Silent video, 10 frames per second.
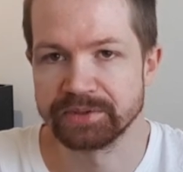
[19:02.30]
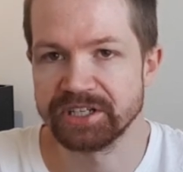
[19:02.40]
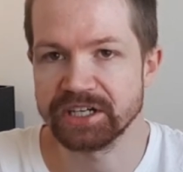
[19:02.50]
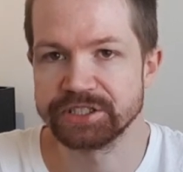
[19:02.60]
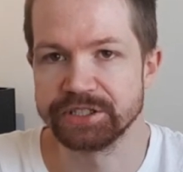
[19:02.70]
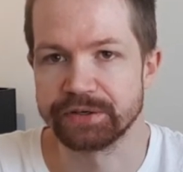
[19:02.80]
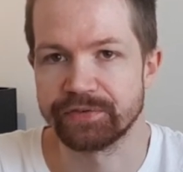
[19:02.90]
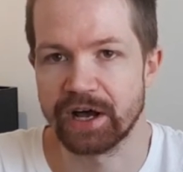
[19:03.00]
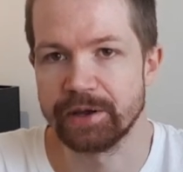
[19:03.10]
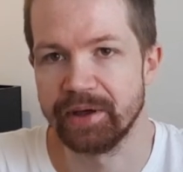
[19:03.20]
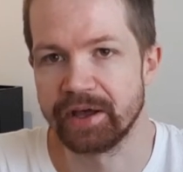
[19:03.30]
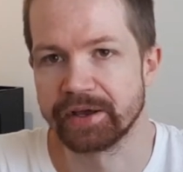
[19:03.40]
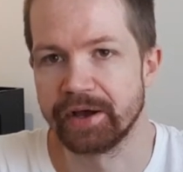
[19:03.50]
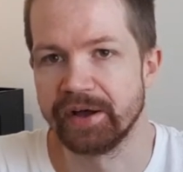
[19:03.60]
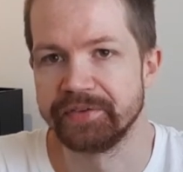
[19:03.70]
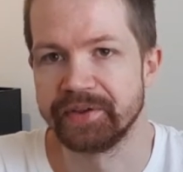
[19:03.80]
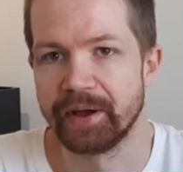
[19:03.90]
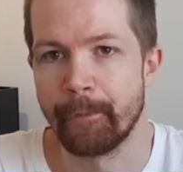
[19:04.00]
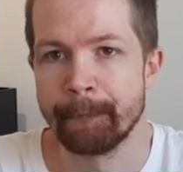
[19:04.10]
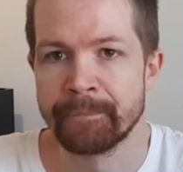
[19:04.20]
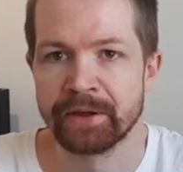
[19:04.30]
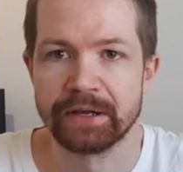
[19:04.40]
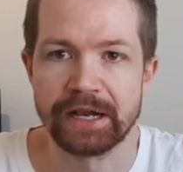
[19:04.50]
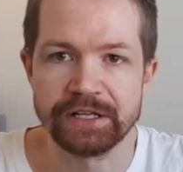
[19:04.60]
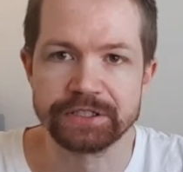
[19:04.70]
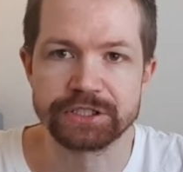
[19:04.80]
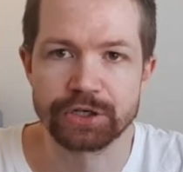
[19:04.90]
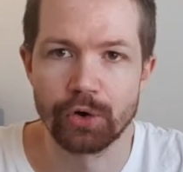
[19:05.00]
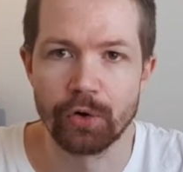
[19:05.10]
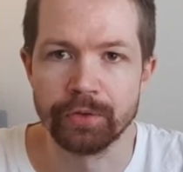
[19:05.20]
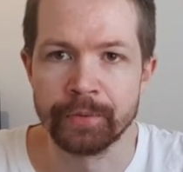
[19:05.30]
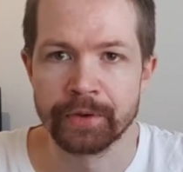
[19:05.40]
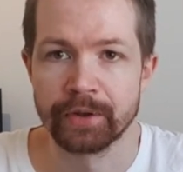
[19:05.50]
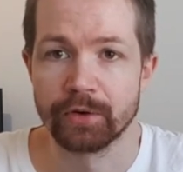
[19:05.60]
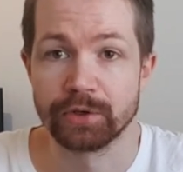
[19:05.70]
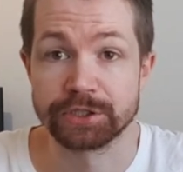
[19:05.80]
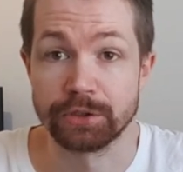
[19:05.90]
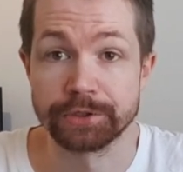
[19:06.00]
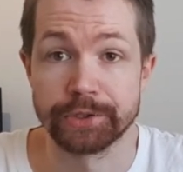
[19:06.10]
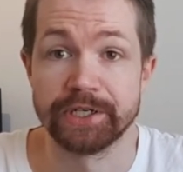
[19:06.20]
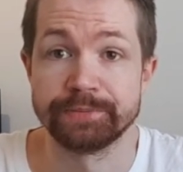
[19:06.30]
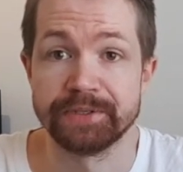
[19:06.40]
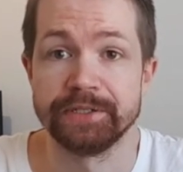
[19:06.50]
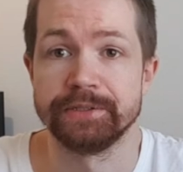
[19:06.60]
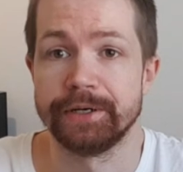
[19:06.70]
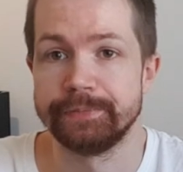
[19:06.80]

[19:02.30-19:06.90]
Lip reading: Saxony, Freiberg, and Landskron, which also has been